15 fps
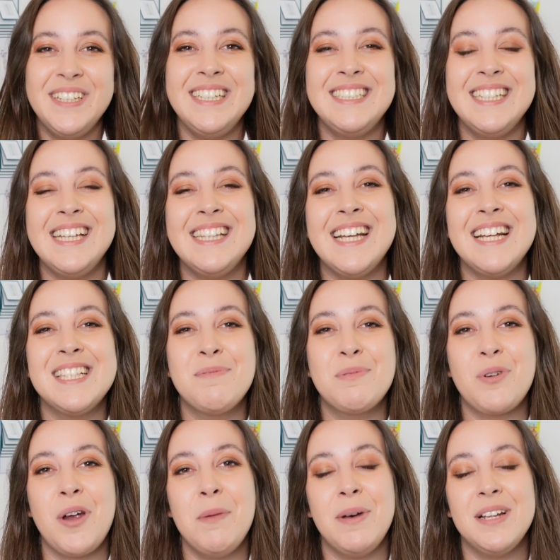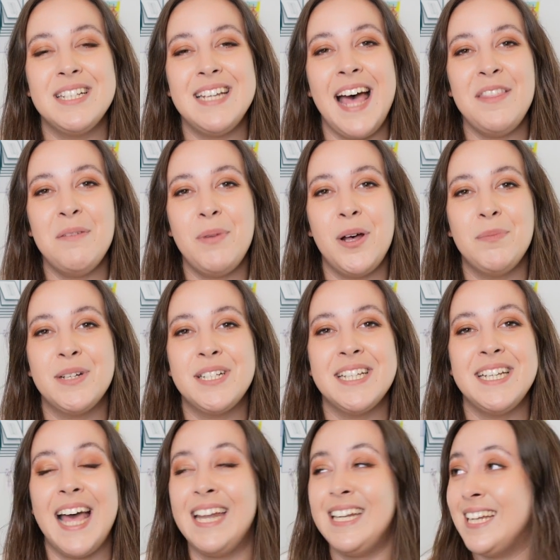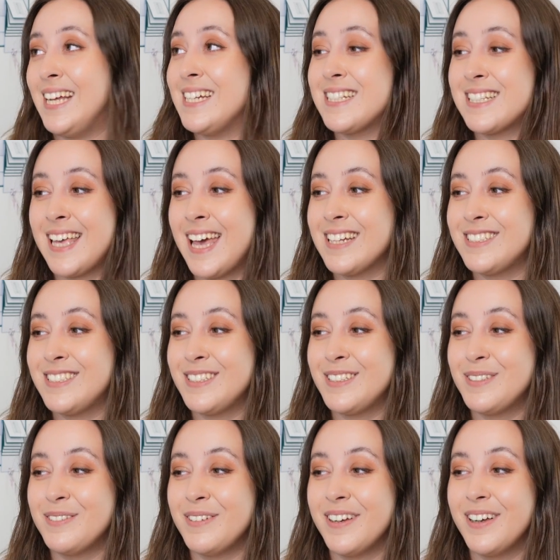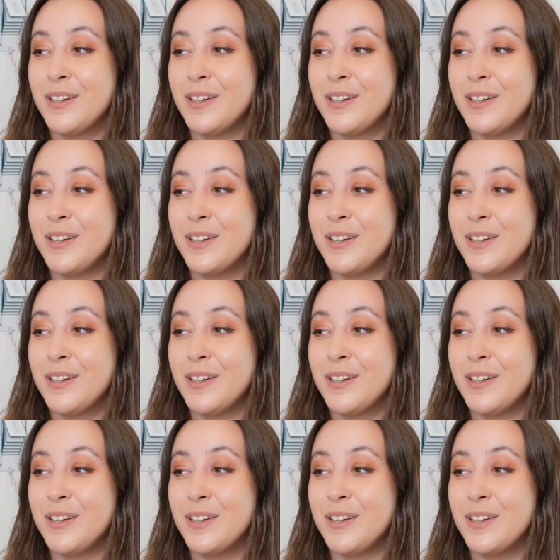Please hit that subscribe button and the bell button and let's get to